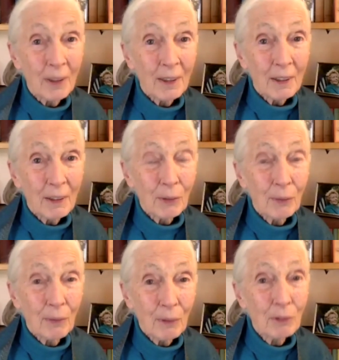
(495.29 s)
So
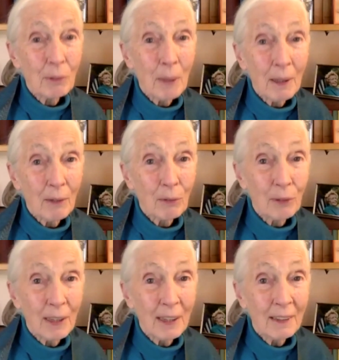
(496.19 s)
those are my
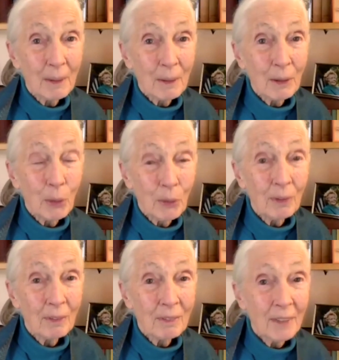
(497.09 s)
three good
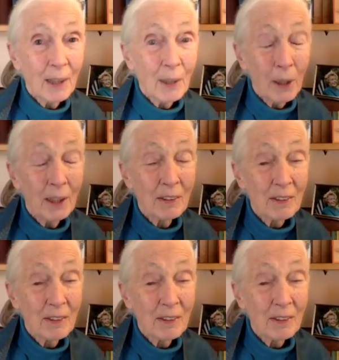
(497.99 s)
takeaways.